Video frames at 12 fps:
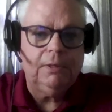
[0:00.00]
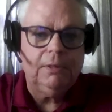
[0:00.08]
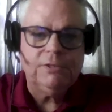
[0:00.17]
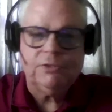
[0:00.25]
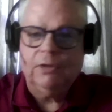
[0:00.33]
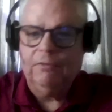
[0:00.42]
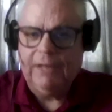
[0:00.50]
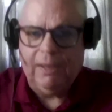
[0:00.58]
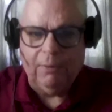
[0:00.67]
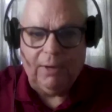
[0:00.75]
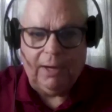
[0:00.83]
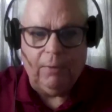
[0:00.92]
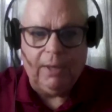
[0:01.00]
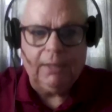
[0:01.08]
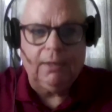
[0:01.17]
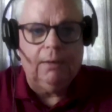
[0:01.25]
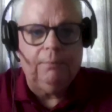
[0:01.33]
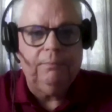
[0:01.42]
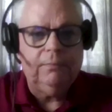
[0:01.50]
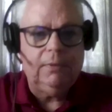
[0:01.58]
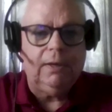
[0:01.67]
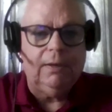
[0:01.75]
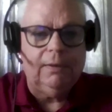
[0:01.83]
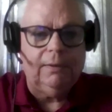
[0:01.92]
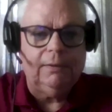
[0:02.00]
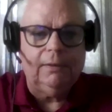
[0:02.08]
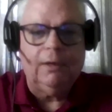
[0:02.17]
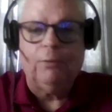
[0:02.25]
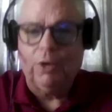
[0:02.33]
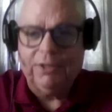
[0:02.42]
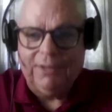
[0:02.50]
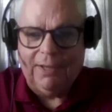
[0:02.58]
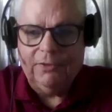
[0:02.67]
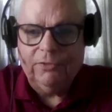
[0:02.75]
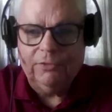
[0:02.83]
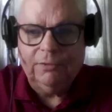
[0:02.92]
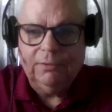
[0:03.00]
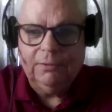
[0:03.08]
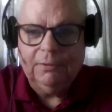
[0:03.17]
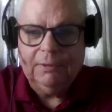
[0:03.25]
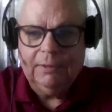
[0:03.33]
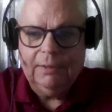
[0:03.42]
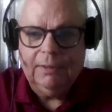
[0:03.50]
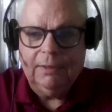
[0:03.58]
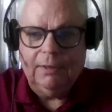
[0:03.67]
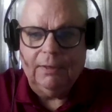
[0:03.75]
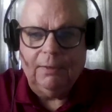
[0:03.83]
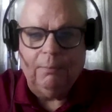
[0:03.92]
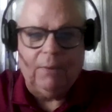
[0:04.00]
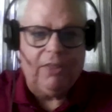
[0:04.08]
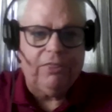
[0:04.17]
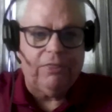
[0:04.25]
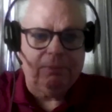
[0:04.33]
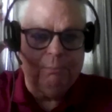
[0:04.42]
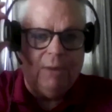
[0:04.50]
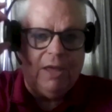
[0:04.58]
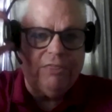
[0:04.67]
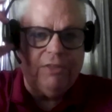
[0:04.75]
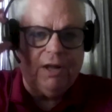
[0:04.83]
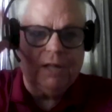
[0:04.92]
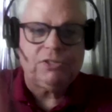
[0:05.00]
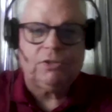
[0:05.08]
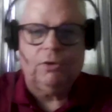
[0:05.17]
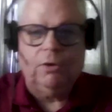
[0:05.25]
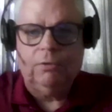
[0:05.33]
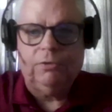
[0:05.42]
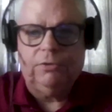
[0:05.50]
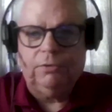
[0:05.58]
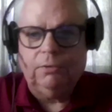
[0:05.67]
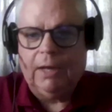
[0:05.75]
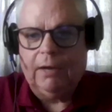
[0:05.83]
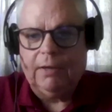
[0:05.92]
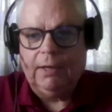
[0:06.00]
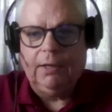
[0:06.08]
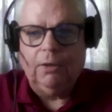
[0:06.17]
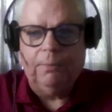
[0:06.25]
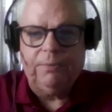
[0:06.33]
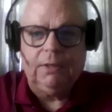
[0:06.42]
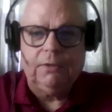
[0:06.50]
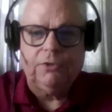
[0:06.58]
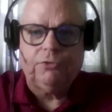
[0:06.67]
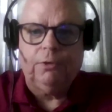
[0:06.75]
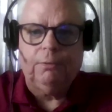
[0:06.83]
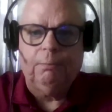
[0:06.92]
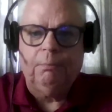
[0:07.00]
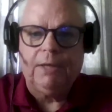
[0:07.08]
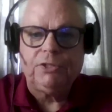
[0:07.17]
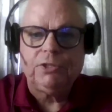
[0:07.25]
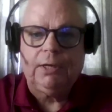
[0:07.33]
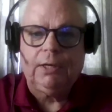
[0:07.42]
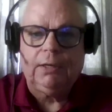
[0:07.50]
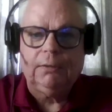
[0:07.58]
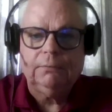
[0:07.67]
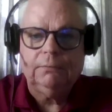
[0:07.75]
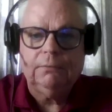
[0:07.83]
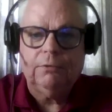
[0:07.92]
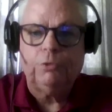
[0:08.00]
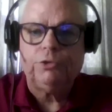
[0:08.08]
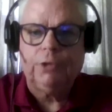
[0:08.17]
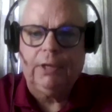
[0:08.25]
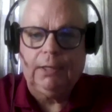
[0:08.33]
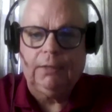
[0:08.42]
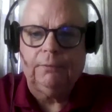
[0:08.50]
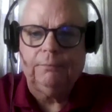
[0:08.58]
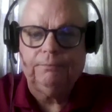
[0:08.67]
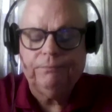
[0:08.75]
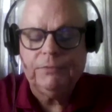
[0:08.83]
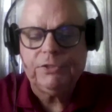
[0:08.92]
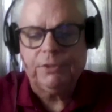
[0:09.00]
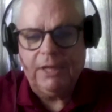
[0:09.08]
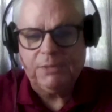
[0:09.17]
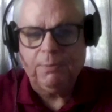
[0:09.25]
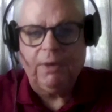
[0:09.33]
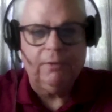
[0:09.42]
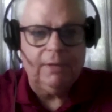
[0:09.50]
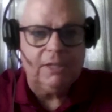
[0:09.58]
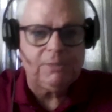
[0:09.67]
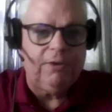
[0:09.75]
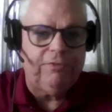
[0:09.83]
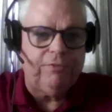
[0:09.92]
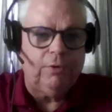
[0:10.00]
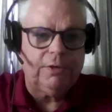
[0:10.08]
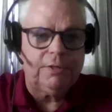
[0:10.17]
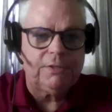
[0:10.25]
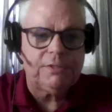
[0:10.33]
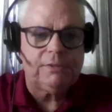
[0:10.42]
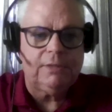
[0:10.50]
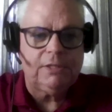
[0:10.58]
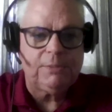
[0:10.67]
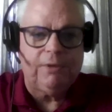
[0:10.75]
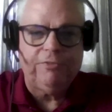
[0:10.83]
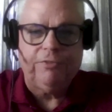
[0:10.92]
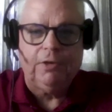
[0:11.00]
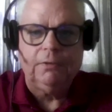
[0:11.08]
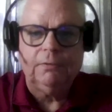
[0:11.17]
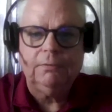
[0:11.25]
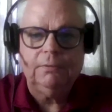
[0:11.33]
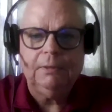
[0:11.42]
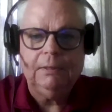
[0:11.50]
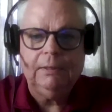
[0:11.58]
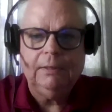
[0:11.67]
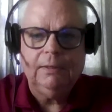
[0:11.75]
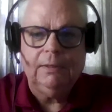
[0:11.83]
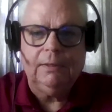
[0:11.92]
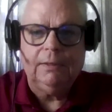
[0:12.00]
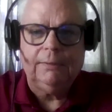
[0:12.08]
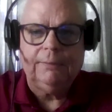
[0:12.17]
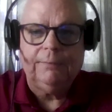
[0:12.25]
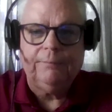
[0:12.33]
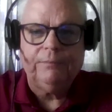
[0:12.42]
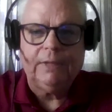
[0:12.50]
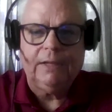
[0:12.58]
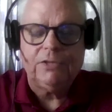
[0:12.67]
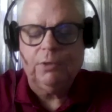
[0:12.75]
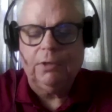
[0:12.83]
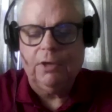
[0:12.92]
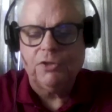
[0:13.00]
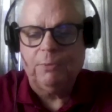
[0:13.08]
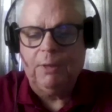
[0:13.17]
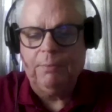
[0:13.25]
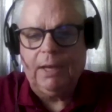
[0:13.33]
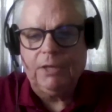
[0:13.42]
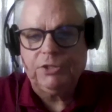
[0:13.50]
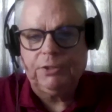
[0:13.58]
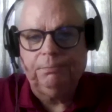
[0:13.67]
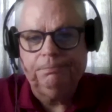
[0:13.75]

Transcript: So every day when I wake up on work days, my thoughts go to how can I help the industry by training, through training. Yeah. So that's my focus. That's my fun. And it's really also my passion.